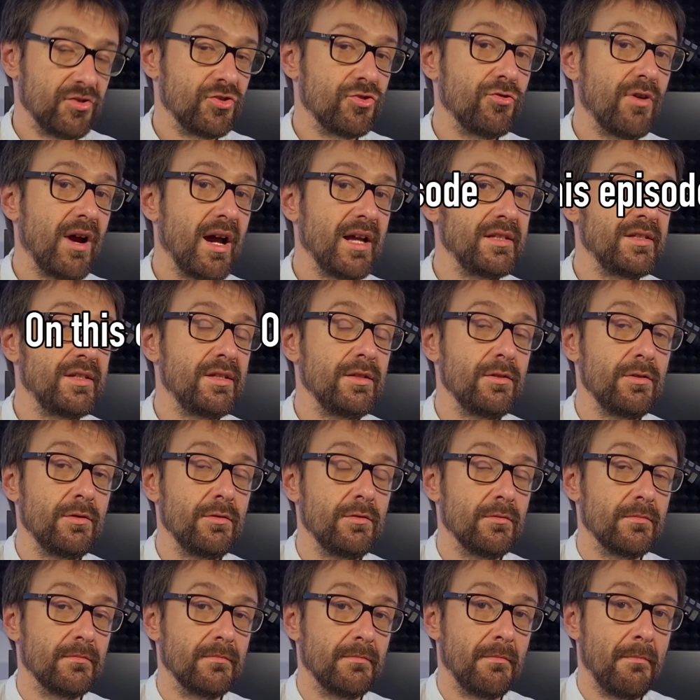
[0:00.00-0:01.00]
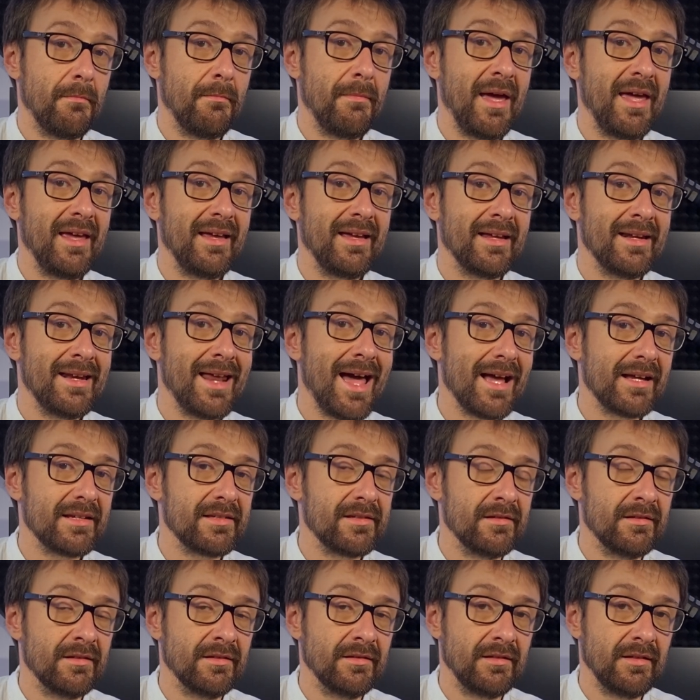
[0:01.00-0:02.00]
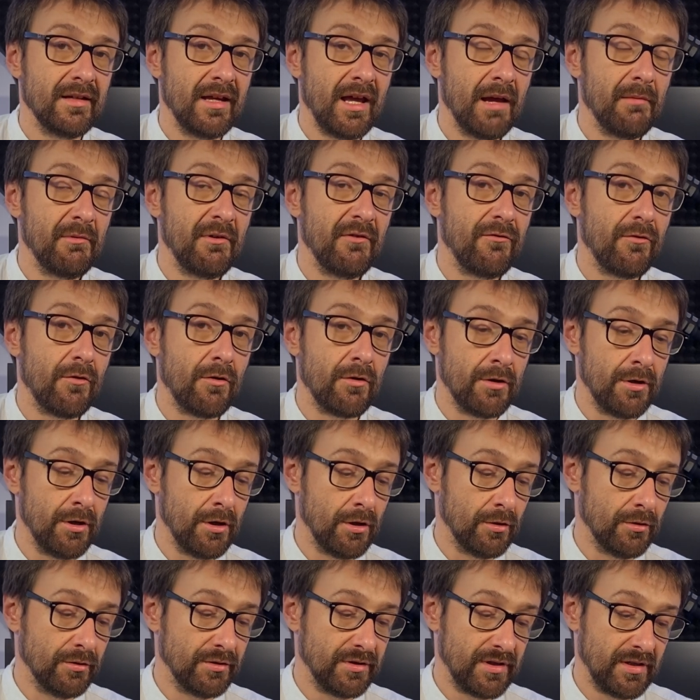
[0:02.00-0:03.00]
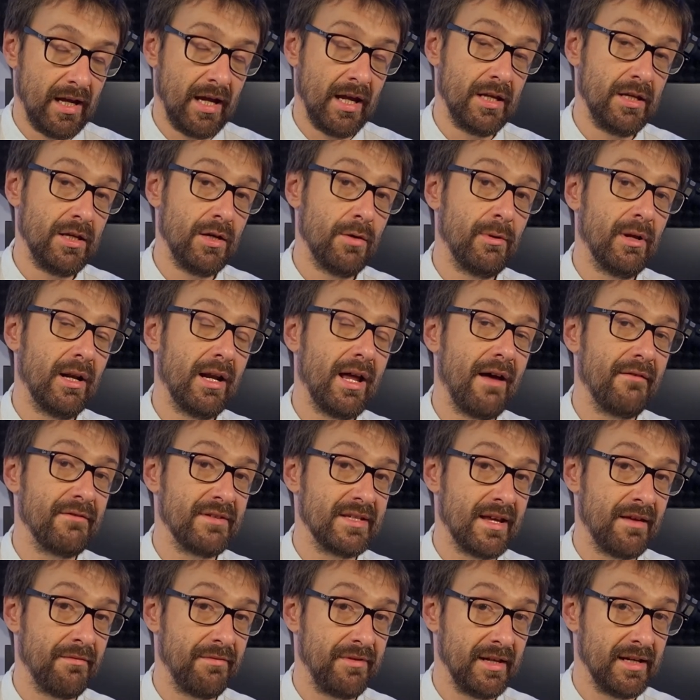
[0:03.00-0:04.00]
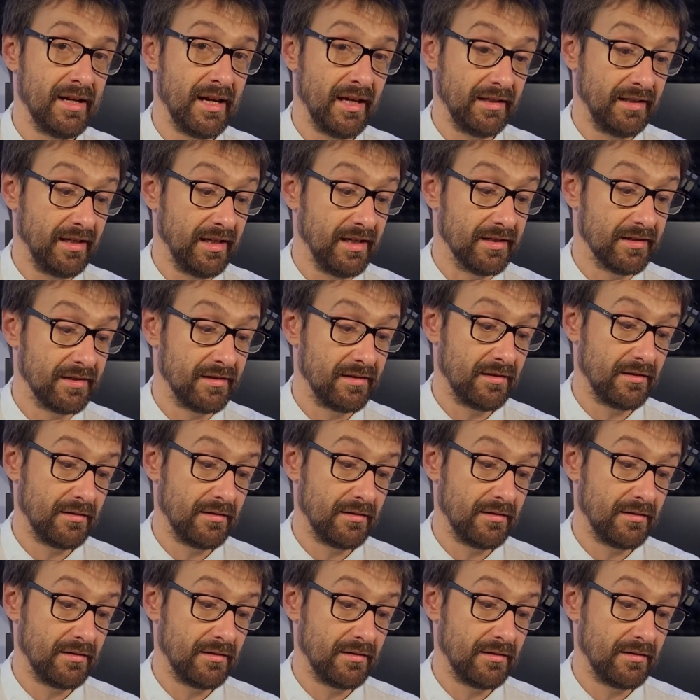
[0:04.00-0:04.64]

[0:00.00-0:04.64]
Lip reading: Try to make an accent every 4 notes and you will have something like this.